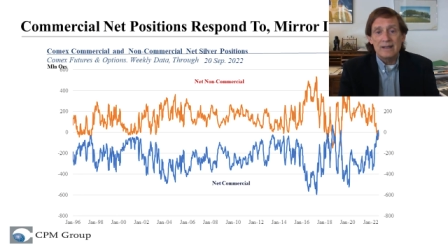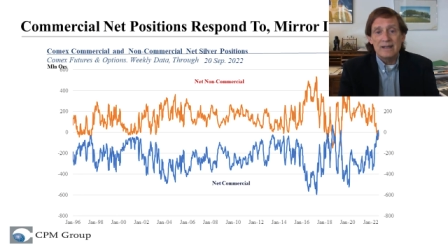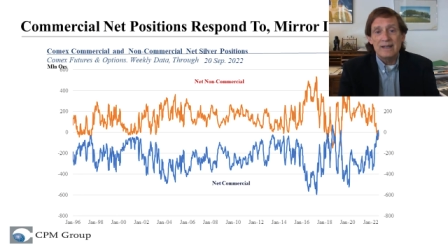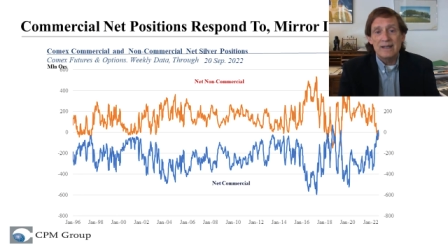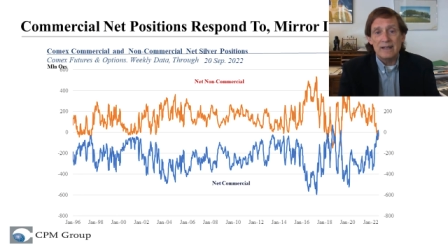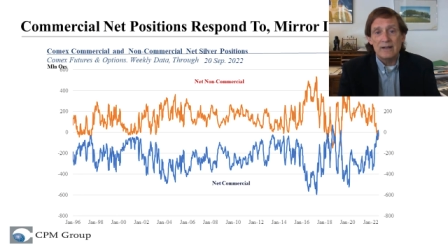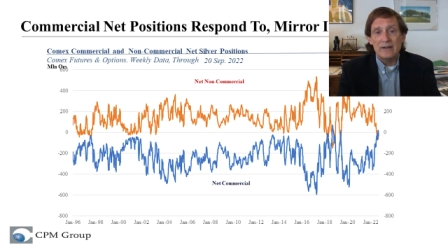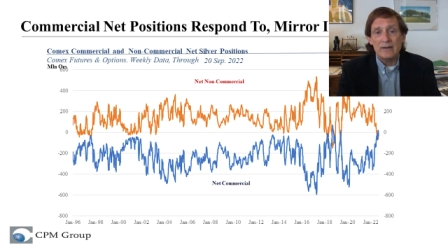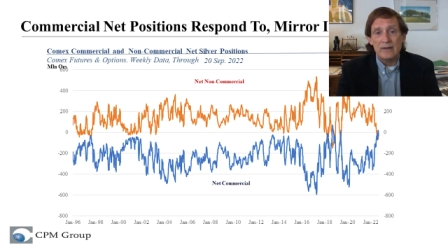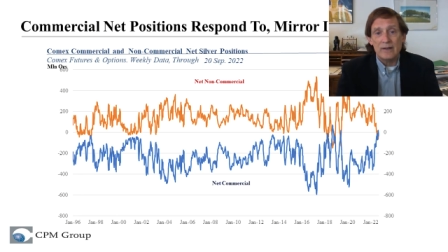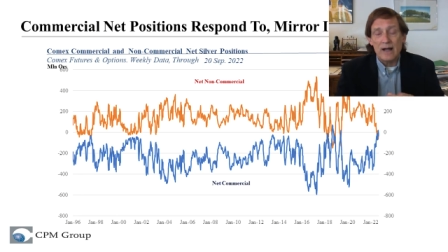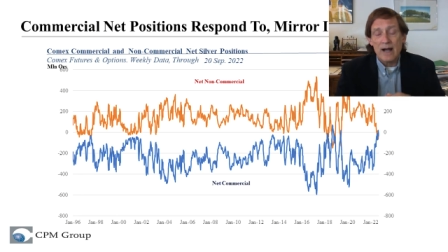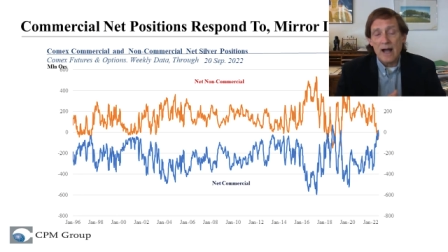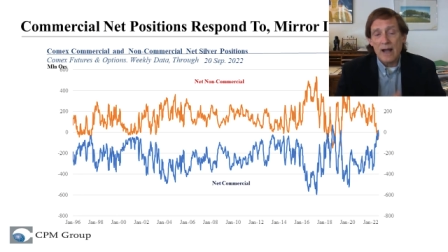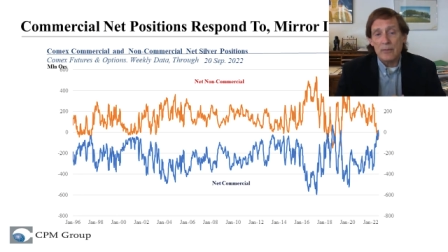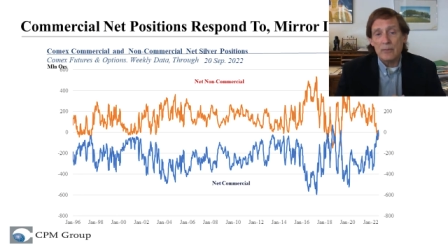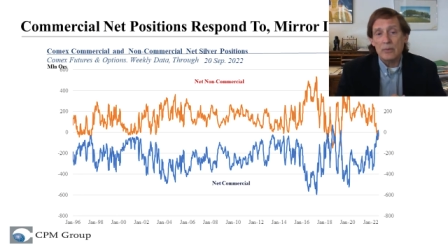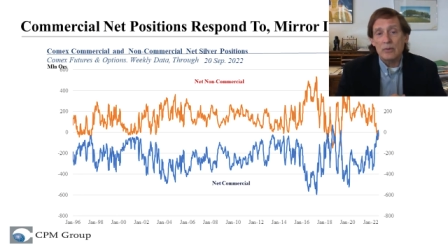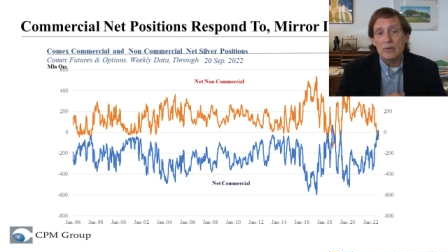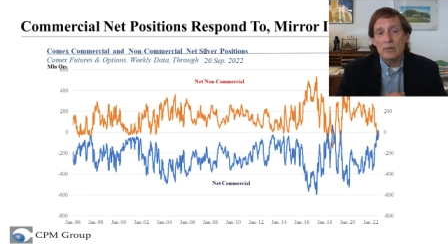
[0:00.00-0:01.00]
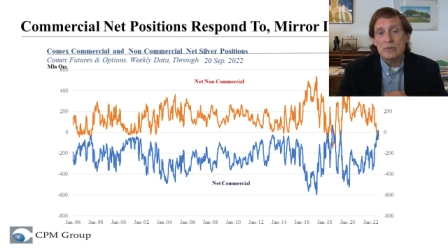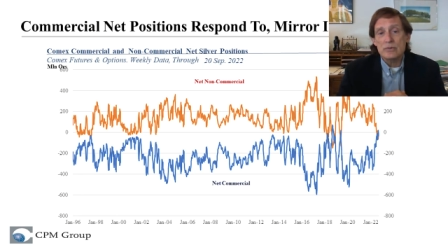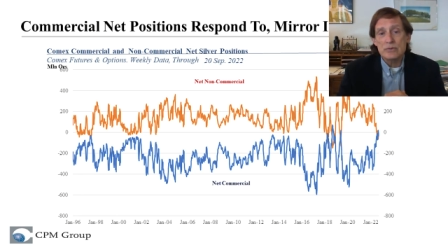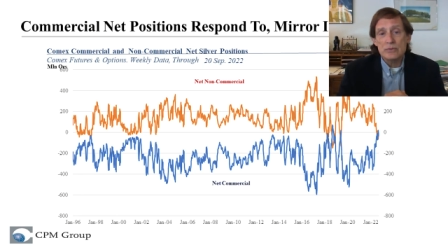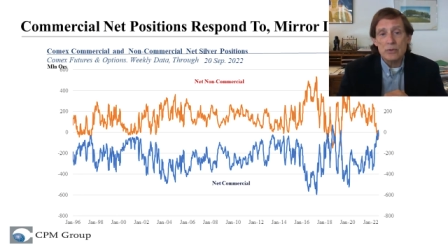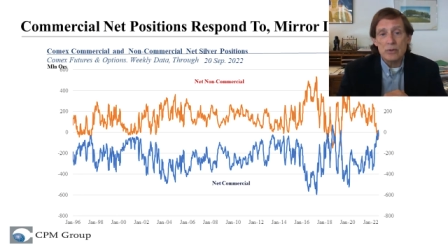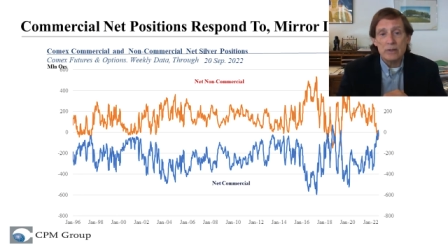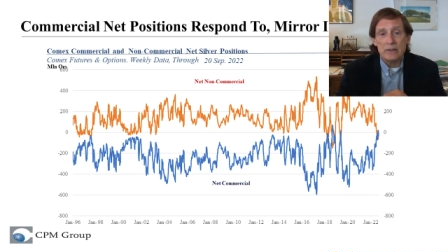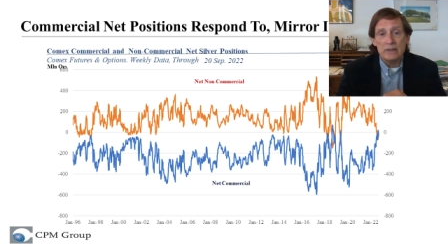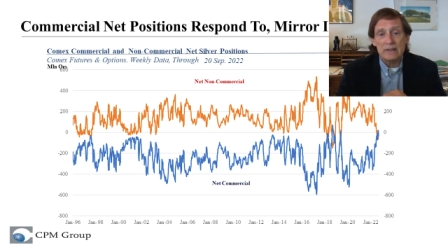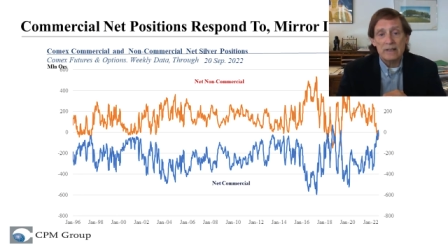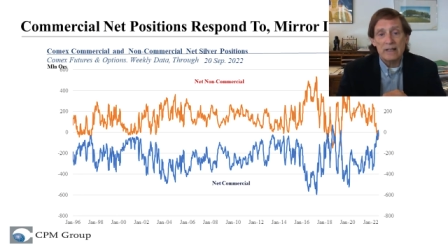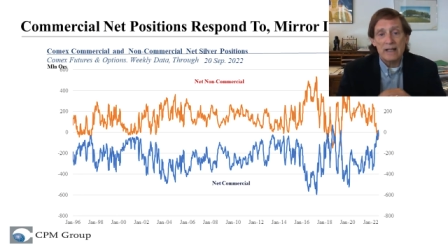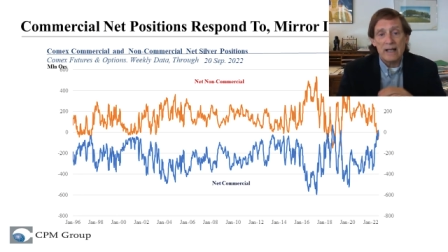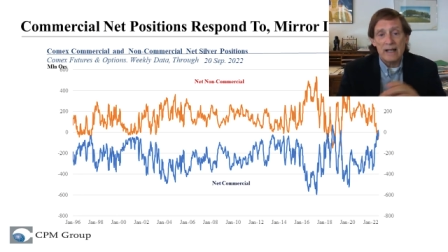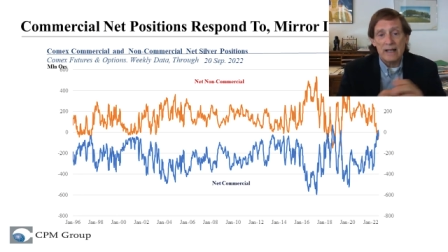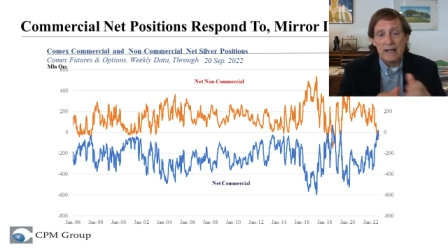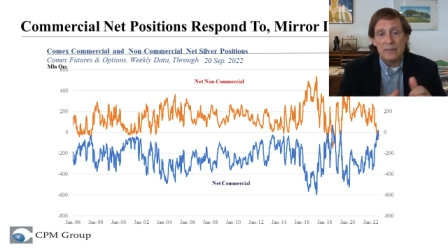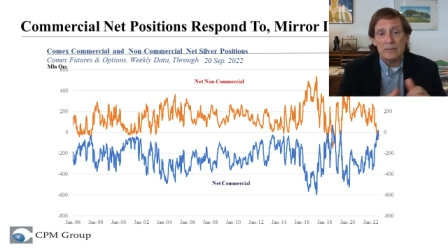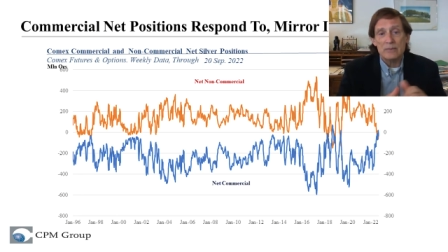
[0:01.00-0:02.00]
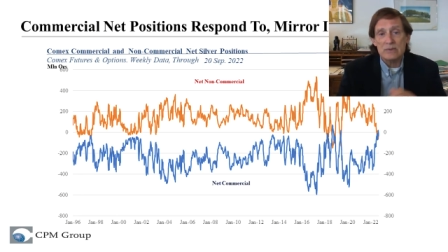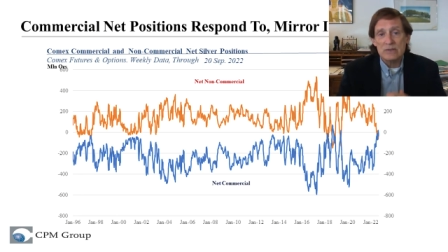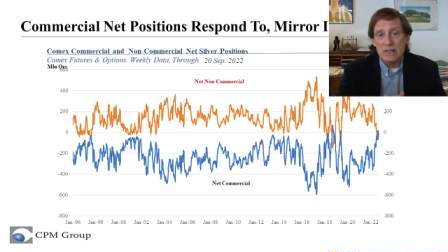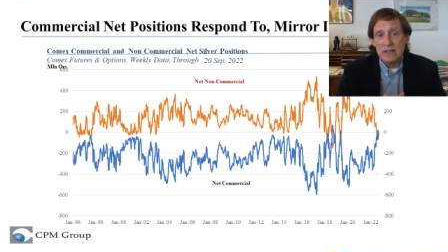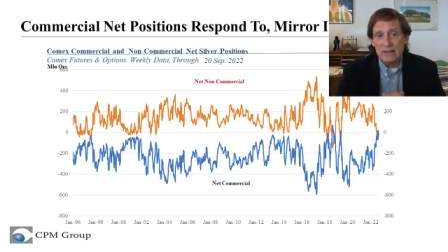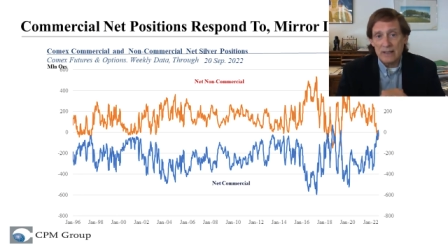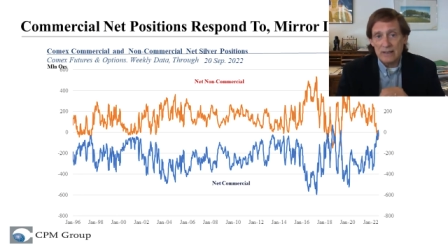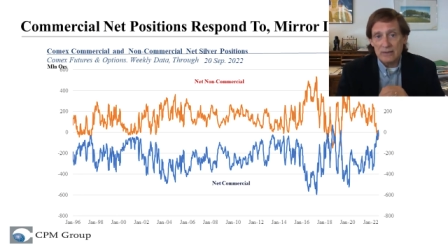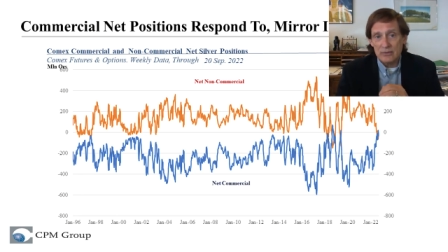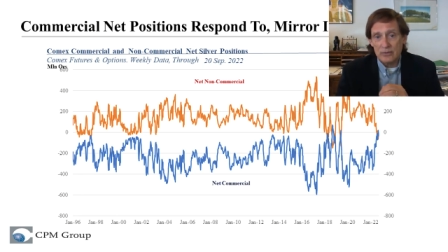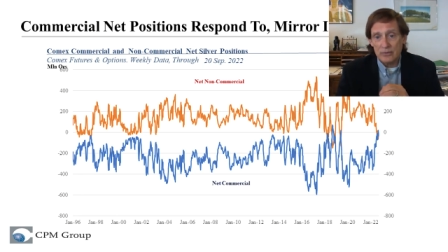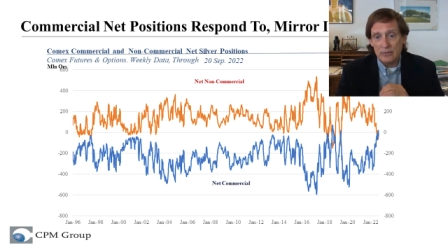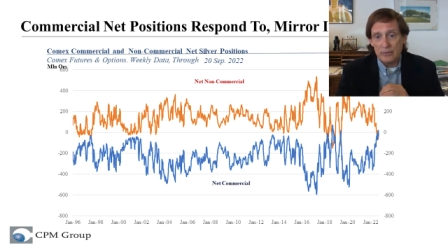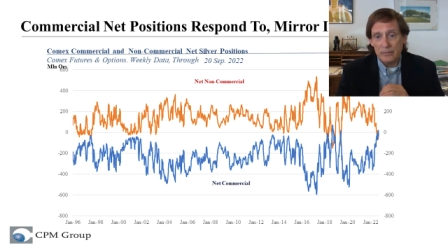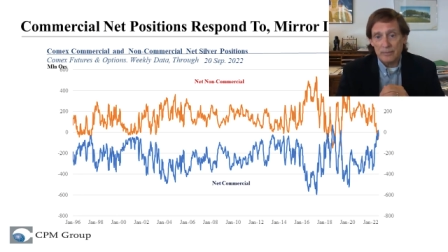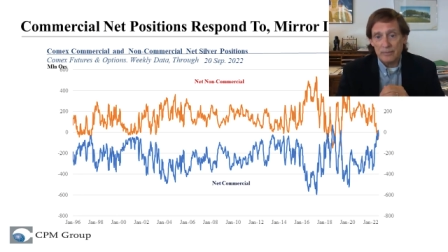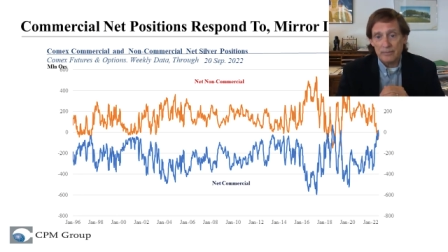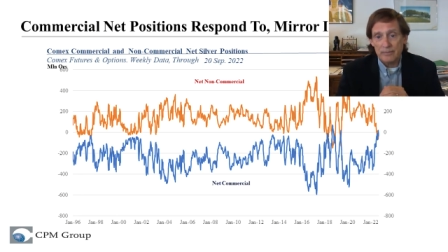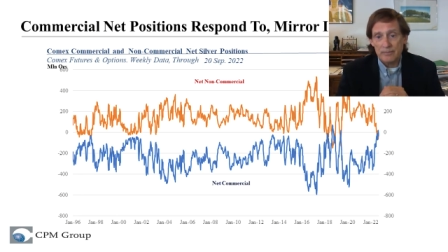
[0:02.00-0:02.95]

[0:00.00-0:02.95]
here, I will go short and I will sell that to you.